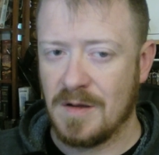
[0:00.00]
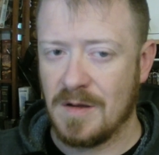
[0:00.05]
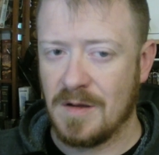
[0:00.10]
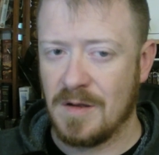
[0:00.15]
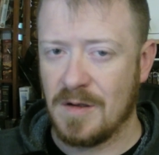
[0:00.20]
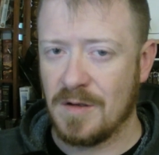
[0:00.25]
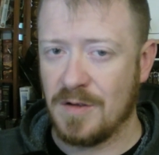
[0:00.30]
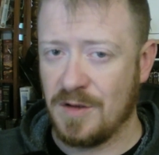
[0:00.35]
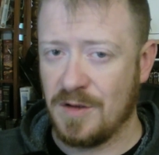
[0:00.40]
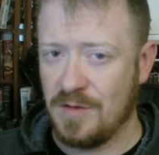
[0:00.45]

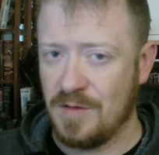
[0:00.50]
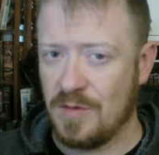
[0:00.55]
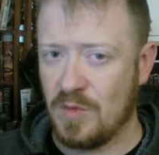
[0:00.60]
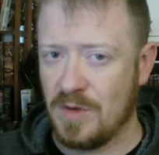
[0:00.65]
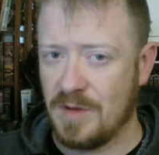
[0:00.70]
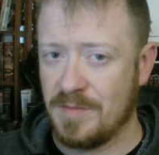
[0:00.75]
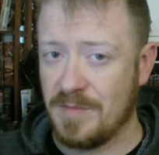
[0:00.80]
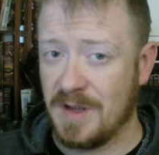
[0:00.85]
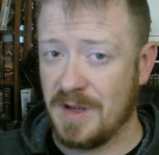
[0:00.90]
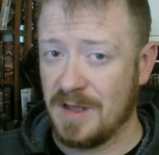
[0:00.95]
Are you the
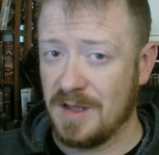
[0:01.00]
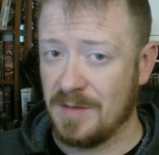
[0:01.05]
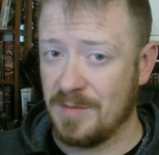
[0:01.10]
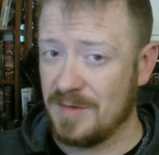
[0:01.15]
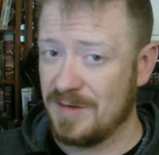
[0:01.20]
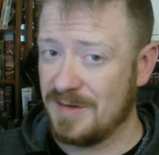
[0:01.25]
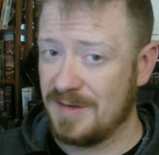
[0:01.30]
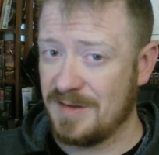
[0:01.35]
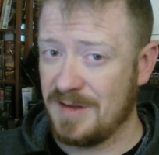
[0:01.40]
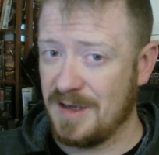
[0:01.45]
one making
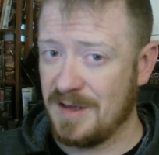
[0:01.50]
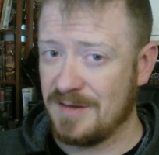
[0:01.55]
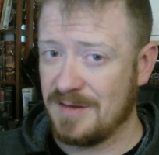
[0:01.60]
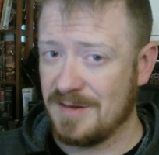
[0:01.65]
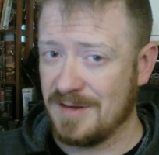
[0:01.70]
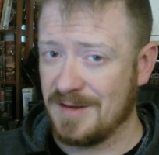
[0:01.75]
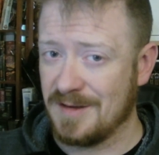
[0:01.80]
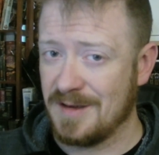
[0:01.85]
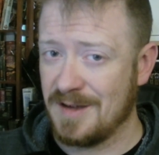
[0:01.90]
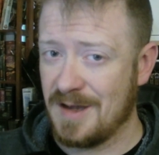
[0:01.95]

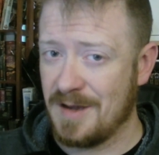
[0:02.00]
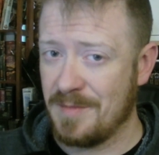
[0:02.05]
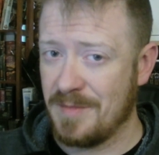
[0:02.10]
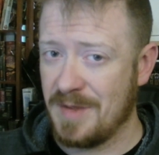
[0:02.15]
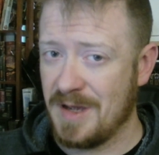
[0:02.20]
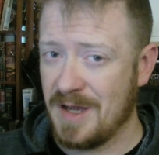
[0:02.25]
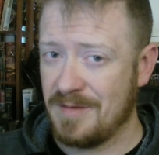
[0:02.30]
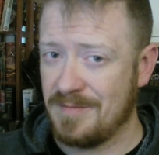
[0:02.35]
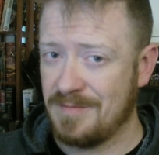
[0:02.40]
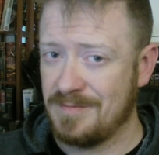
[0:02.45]
mistakes in
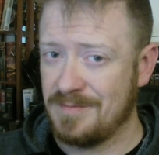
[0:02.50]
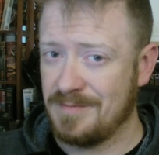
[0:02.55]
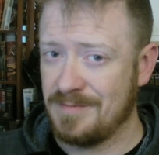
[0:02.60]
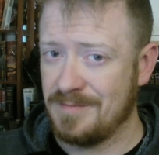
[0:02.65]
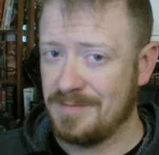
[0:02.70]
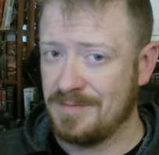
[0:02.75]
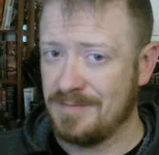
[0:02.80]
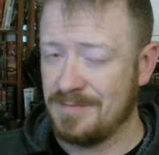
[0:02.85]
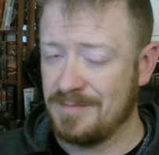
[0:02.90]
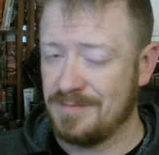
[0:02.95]
combat?
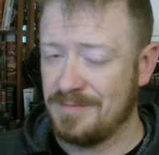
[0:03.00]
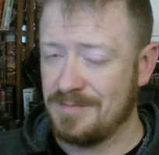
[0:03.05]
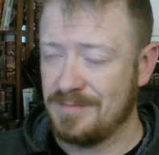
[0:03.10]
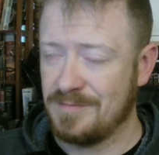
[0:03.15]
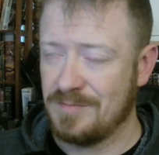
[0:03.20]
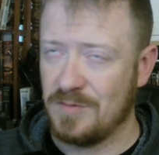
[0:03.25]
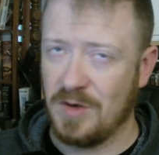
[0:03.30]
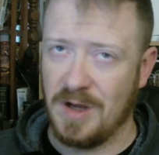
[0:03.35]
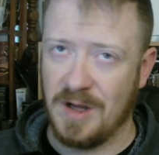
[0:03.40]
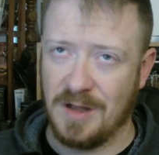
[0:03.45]

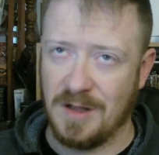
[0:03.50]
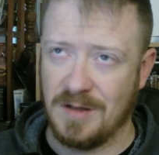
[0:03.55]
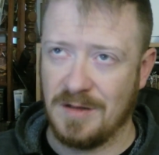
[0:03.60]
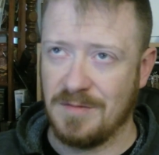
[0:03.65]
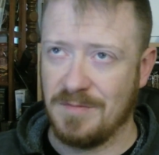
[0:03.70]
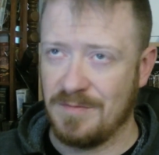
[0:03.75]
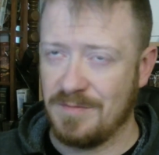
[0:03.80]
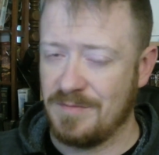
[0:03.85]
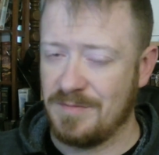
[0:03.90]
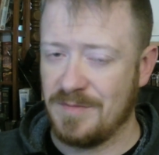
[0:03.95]

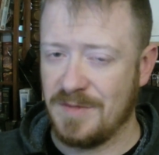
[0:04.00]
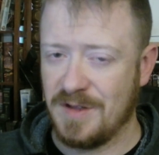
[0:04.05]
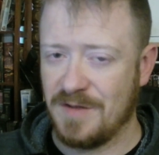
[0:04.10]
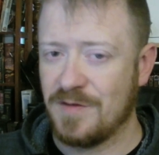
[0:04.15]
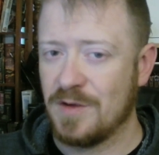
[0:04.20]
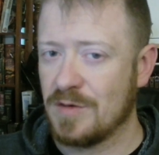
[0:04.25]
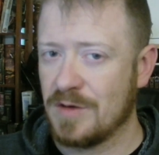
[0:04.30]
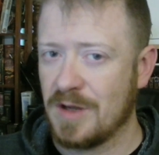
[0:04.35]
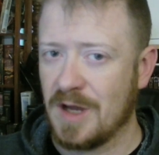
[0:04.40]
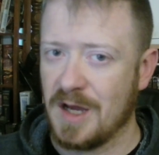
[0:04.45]
Well, if
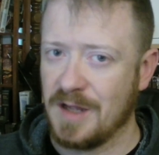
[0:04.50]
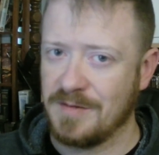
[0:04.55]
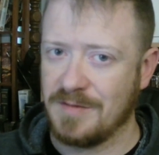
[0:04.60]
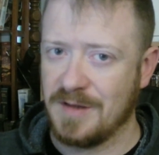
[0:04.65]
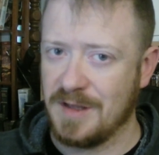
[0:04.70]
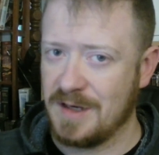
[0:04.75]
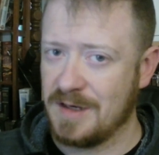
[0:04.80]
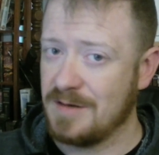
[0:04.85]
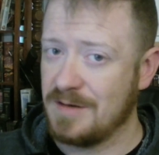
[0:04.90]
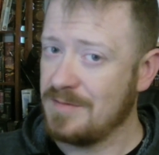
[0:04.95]
you're not,
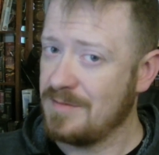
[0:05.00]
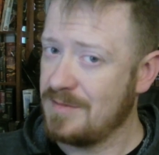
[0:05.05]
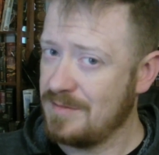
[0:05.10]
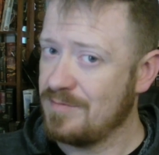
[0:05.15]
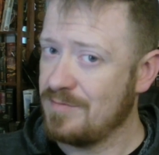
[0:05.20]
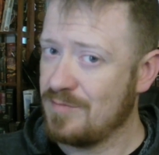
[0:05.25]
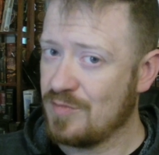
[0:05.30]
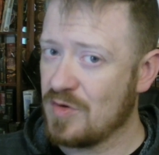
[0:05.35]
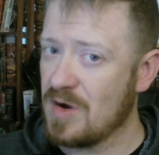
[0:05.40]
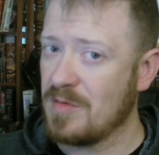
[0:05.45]

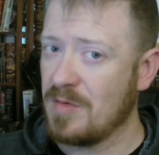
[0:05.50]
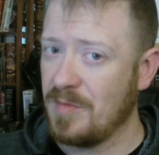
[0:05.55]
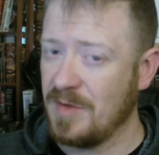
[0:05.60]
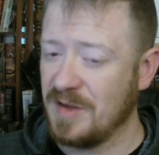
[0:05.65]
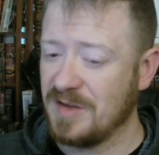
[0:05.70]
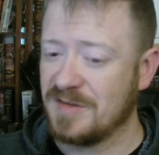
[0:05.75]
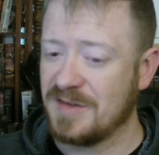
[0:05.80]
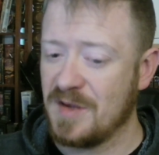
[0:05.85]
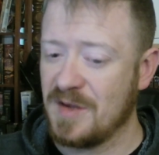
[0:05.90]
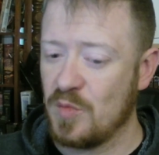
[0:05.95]
then
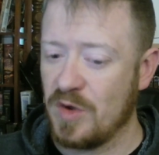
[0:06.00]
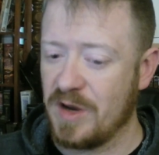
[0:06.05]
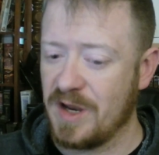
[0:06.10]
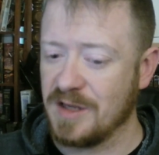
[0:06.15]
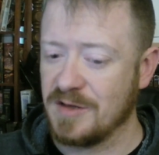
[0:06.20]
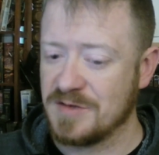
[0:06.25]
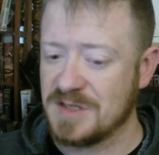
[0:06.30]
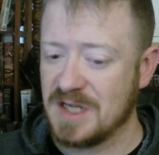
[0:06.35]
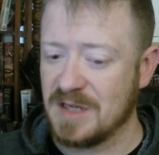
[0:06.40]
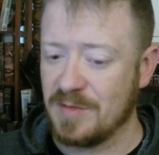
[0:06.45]
probably someone at
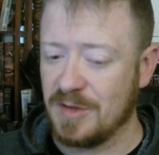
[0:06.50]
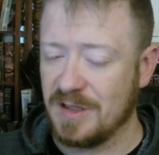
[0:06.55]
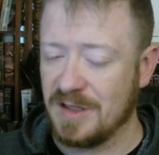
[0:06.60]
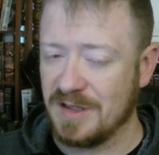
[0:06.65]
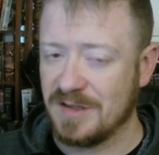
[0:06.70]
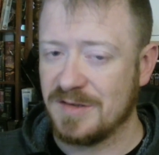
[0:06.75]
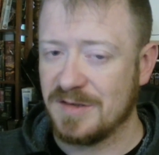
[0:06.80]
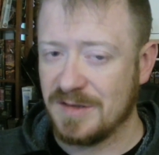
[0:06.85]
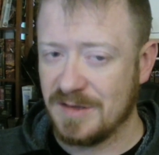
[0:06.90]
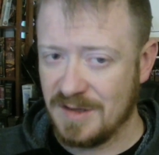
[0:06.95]
your table
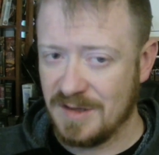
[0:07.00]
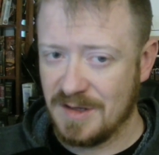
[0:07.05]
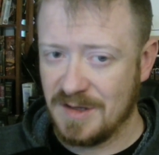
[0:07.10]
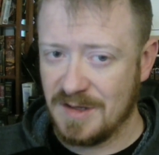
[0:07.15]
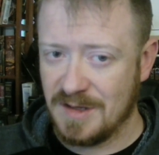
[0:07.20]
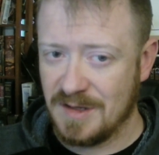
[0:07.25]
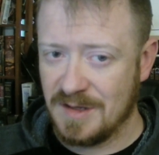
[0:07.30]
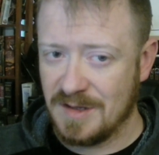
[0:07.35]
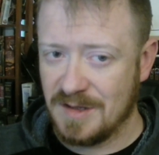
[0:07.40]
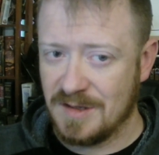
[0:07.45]
is.
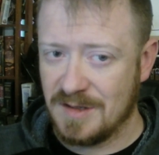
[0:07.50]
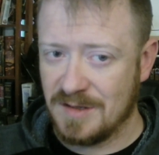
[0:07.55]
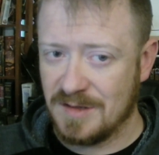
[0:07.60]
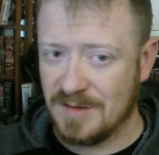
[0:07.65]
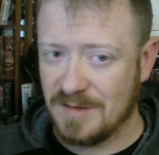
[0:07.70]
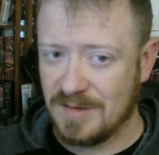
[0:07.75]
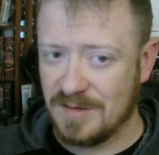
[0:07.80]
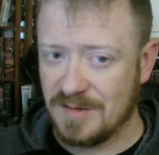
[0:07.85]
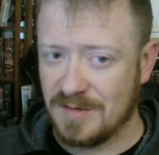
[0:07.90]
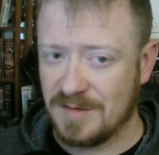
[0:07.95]

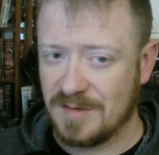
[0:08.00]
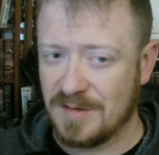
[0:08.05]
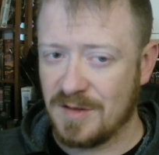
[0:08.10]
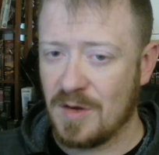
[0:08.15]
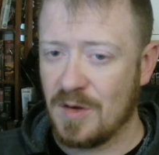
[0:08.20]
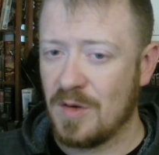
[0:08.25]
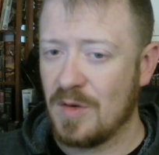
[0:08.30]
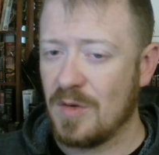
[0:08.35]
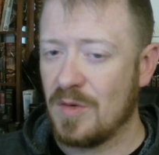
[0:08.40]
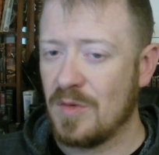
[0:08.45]

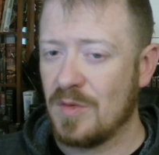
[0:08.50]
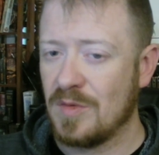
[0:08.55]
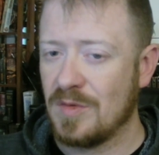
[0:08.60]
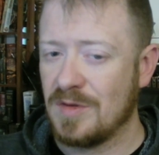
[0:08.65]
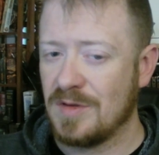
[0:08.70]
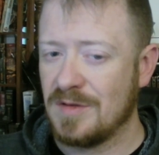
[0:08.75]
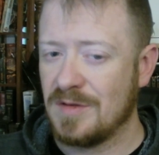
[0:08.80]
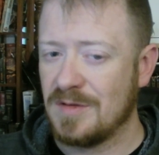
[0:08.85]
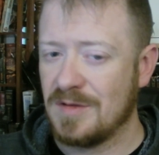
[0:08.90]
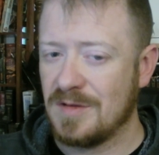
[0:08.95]
So
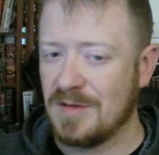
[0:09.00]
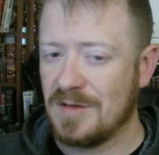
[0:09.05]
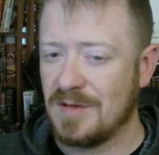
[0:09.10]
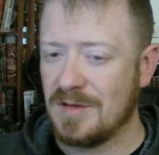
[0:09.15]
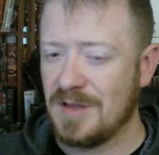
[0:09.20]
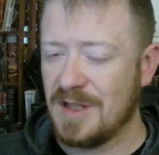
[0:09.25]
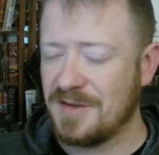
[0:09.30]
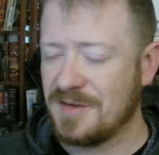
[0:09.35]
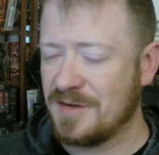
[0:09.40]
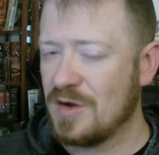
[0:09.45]

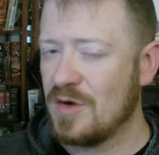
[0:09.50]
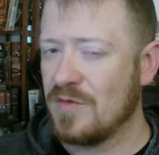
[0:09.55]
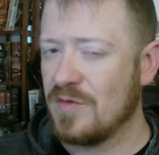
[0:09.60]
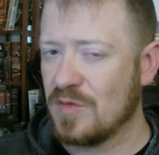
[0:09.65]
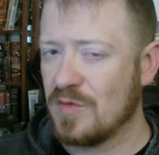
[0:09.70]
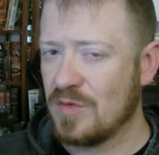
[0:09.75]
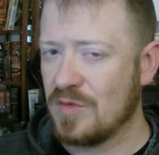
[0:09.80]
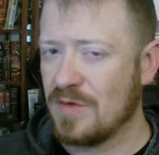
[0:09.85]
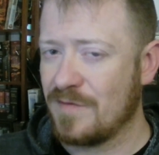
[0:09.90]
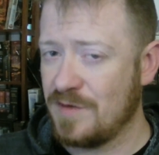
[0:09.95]
let's go
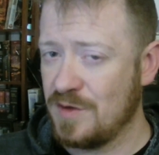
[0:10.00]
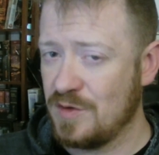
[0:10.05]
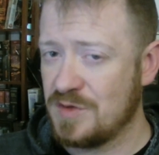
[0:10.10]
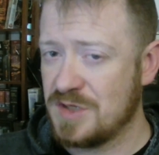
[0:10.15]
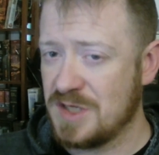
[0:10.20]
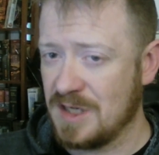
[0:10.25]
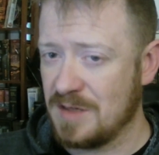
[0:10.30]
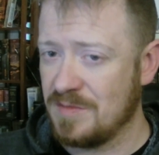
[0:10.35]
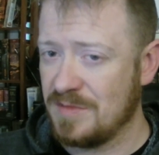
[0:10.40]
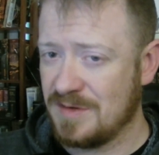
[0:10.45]
over a few
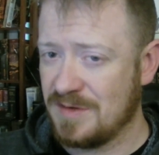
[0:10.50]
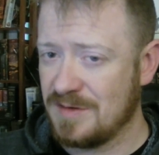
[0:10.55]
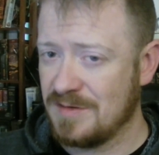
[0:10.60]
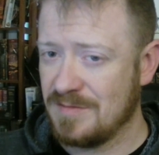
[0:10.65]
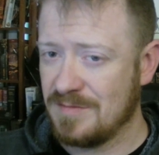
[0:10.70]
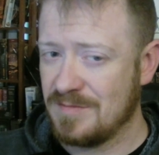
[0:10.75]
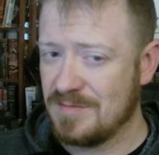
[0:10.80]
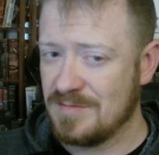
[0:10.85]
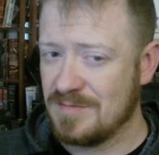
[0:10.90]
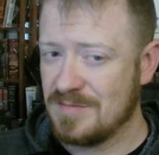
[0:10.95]
tips
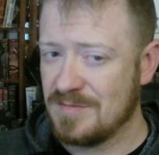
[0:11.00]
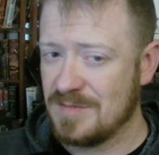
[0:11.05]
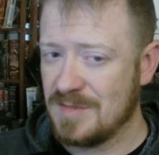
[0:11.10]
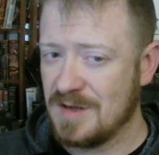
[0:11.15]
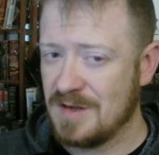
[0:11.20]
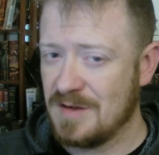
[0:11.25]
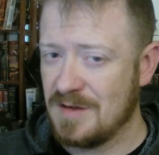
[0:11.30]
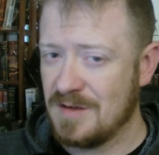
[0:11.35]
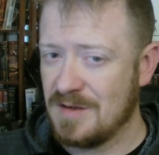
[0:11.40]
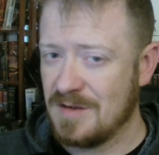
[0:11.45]

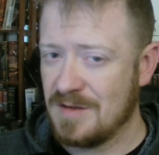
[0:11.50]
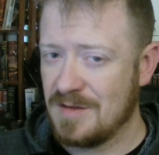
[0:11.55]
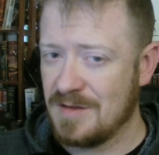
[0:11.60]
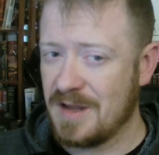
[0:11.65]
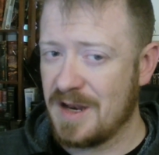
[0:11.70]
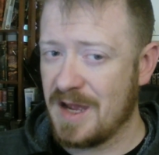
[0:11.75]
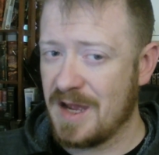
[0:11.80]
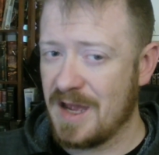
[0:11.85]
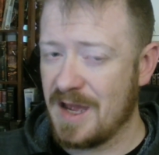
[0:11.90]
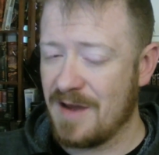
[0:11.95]

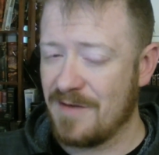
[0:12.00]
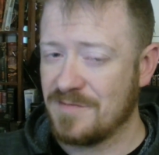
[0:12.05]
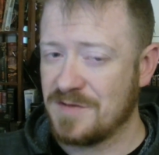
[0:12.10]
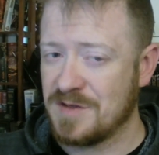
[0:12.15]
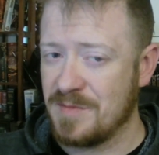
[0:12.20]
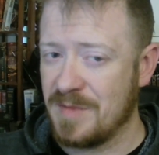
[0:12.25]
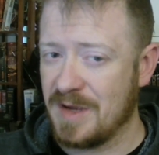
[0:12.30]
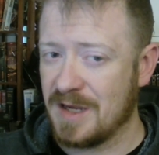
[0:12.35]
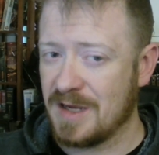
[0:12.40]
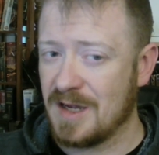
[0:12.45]
that I have
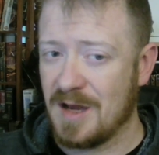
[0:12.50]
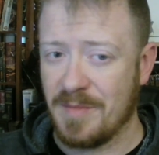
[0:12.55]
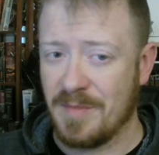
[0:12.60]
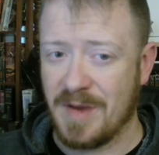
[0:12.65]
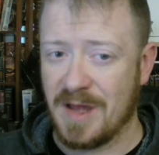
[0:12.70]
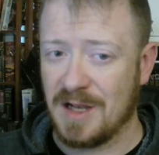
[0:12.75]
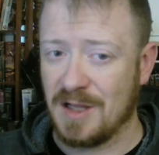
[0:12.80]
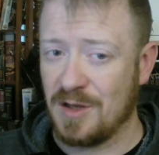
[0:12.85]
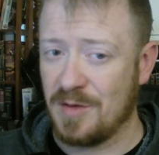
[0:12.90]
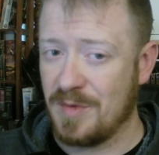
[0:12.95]
to make
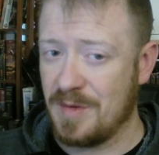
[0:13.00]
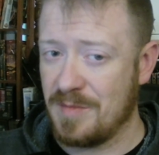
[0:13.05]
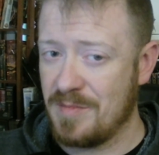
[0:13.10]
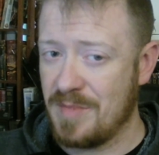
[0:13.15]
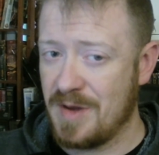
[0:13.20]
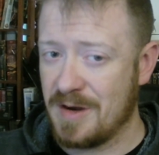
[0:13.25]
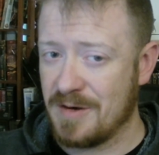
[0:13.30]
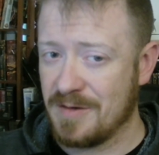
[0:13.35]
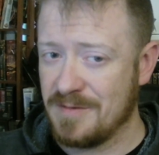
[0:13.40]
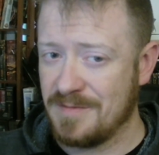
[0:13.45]
combat a little bit
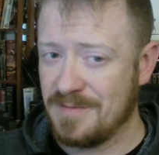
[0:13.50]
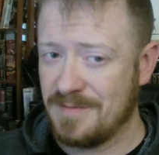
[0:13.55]
better